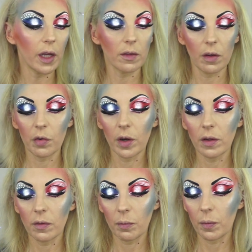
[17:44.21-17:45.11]
a
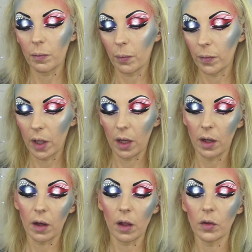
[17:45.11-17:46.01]
different
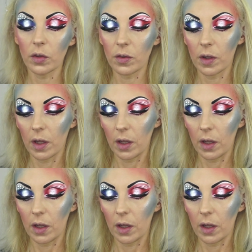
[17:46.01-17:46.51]
uh, colors.